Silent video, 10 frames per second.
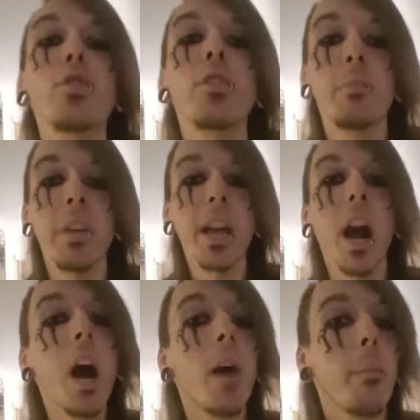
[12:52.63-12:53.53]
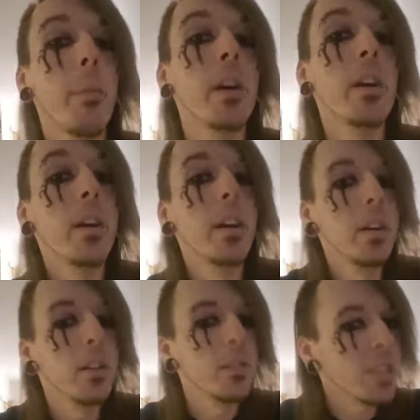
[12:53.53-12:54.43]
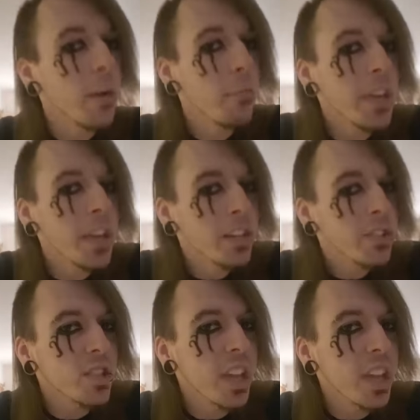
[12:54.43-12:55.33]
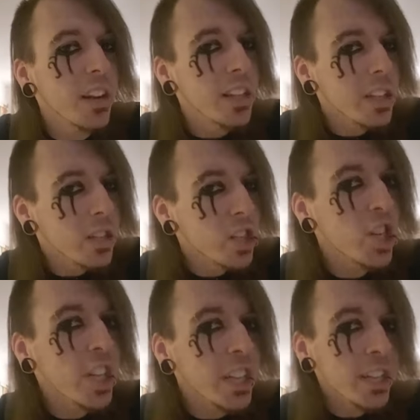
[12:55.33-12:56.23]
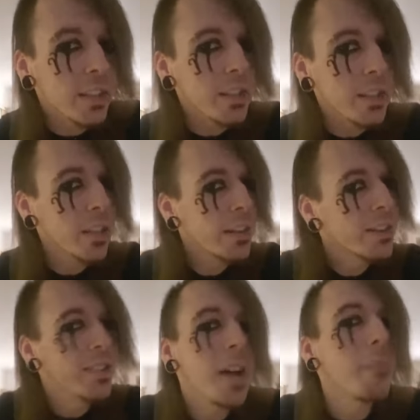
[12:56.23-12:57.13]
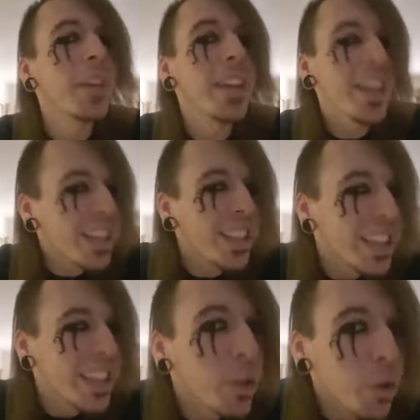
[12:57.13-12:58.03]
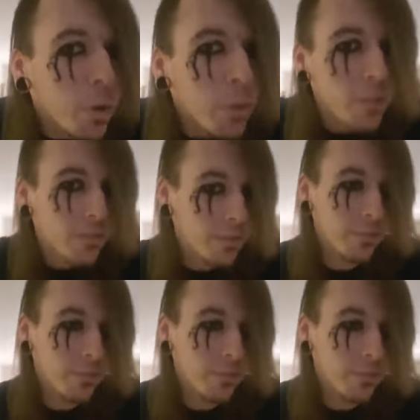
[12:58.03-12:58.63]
to become. Stop being a scaredy chicken. Stop being a little